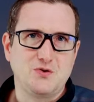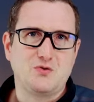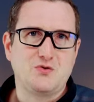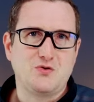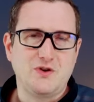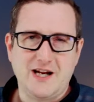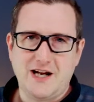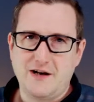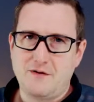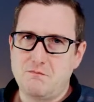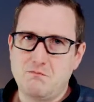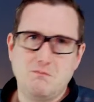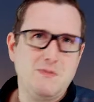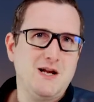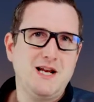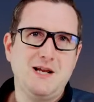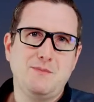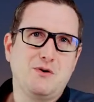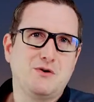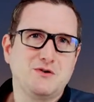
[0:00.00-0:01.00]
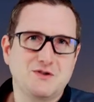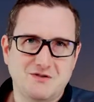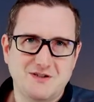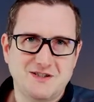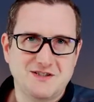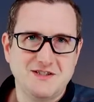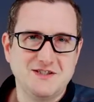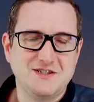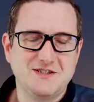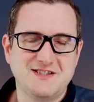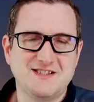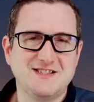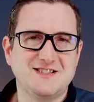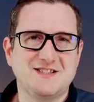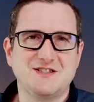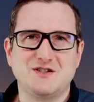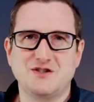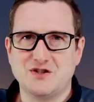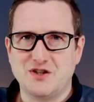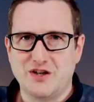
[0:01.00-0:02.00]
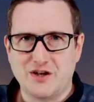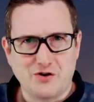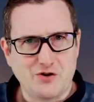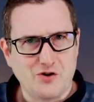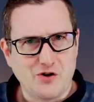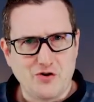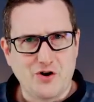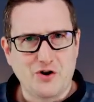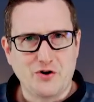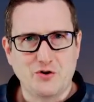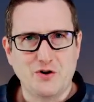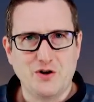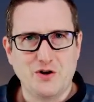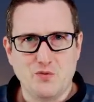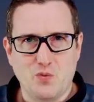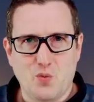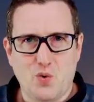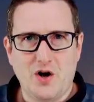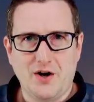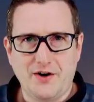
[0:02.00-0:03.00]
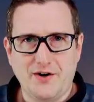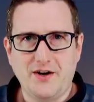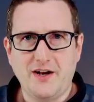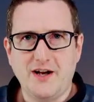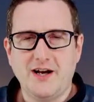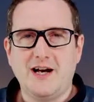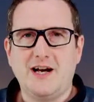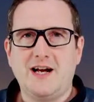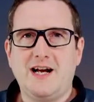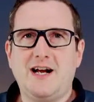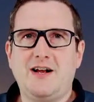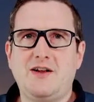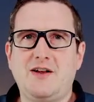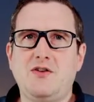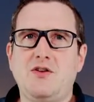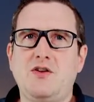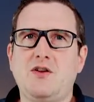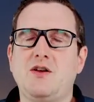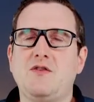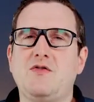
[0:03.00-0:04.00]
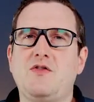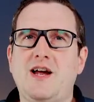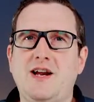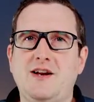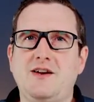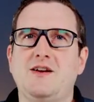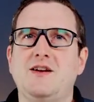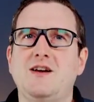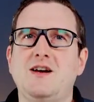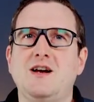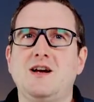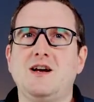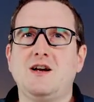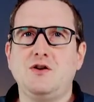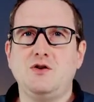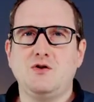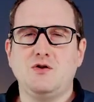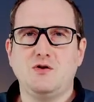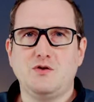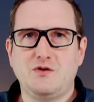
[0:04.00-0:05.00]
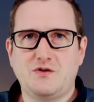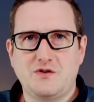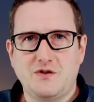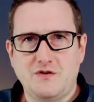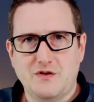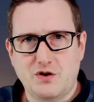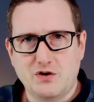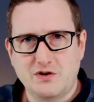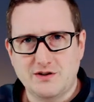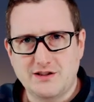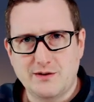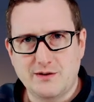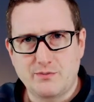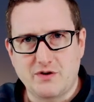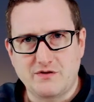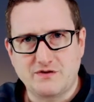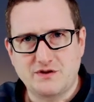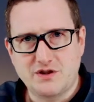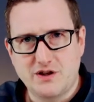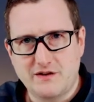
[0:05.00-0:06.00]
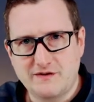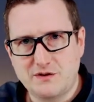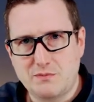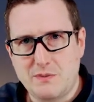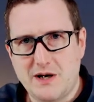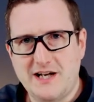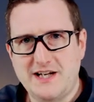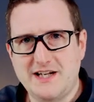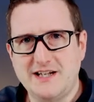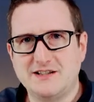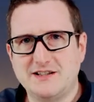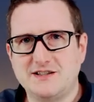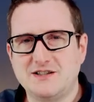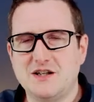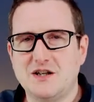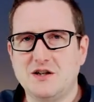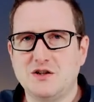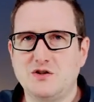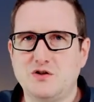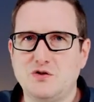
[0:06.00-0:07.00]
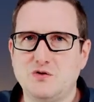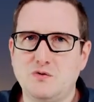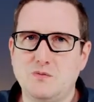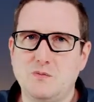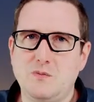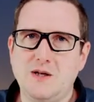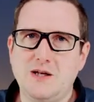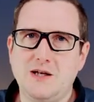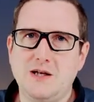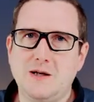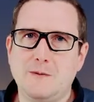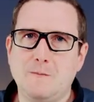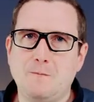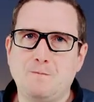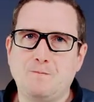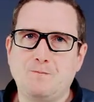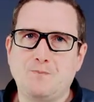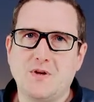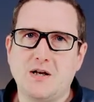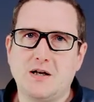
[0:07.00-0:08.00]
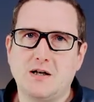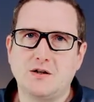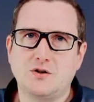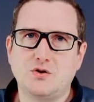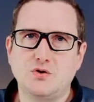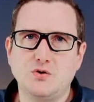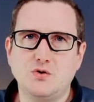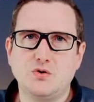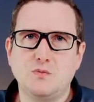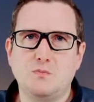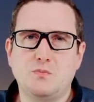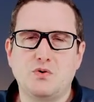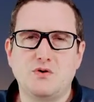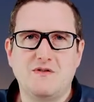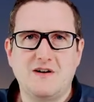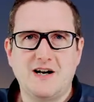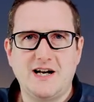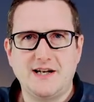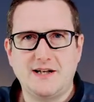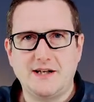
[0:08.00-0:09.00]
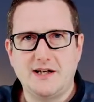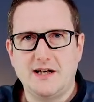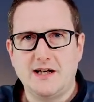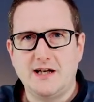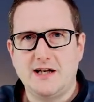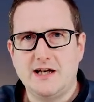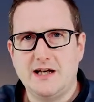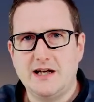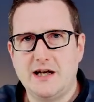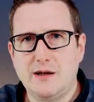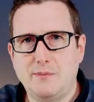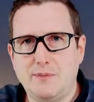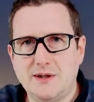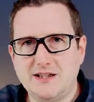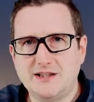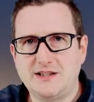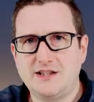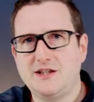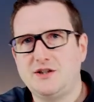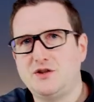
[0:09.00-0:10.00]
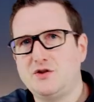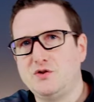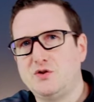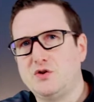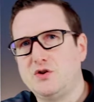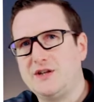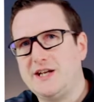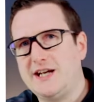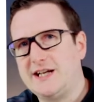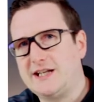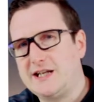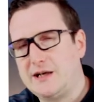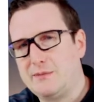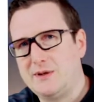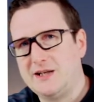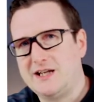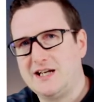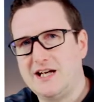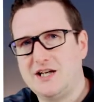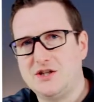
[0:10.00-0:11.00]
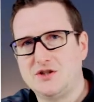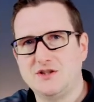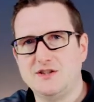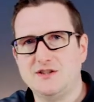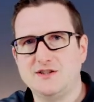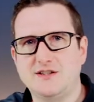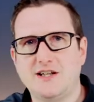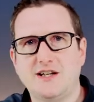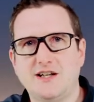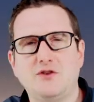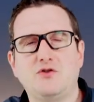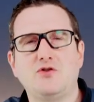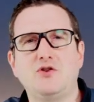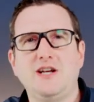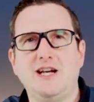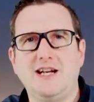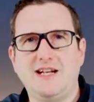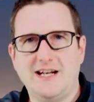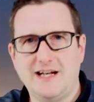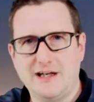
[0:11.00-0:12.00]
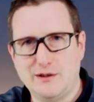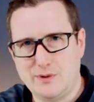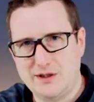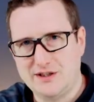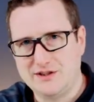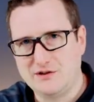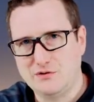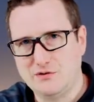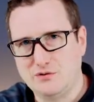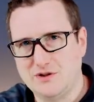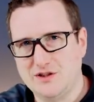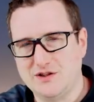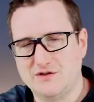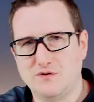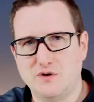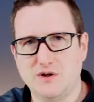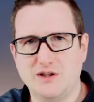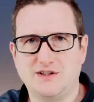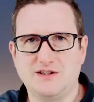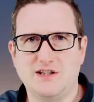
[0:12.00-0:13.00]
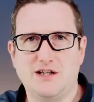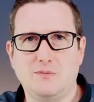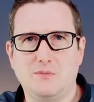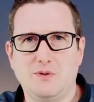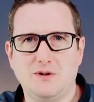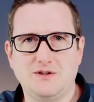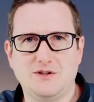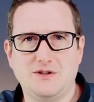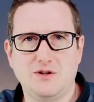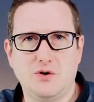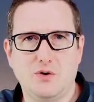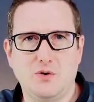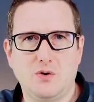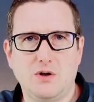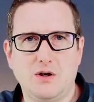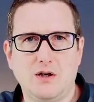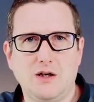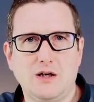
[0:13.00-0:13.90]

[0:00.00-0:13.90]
create many Postgres instances, not only one, and then use the concept of service bindings to provide ability to connect applications and create database uses, for example. So